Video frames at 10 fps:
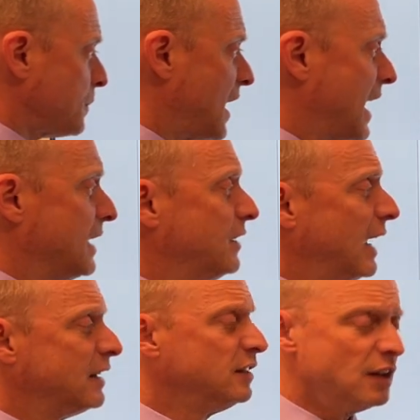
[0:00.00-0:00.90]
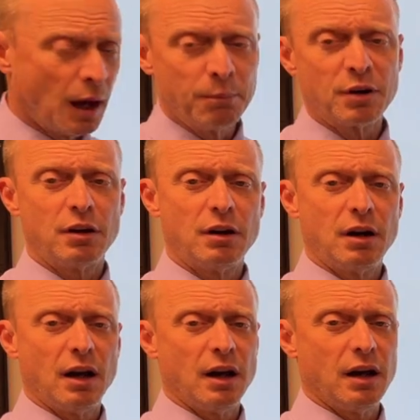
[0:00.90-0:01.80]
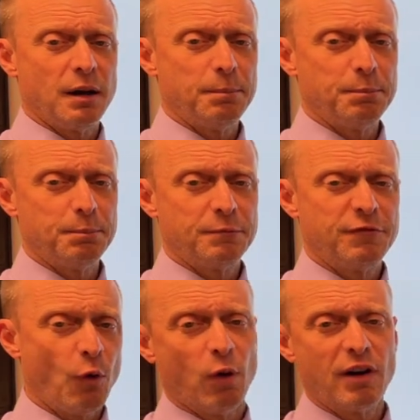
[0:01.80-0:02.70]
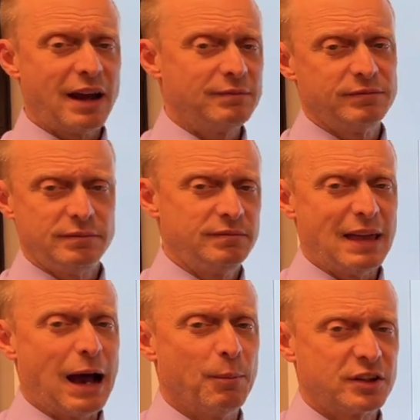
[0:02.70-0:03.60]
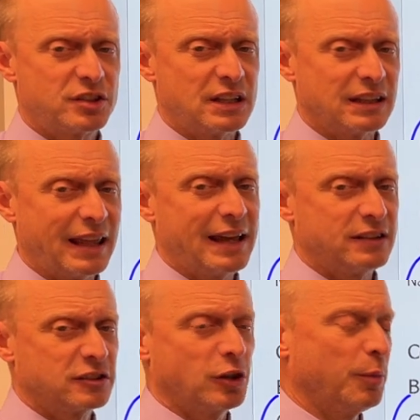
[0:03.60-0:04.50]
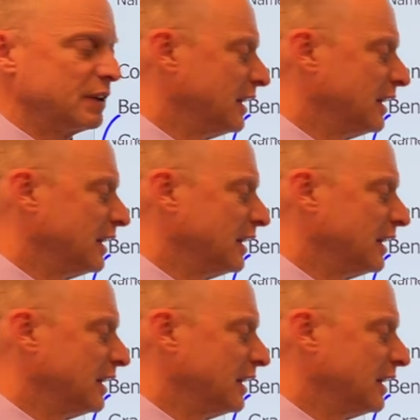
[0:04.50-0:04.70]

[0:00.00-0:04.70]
a number for how much the slope of the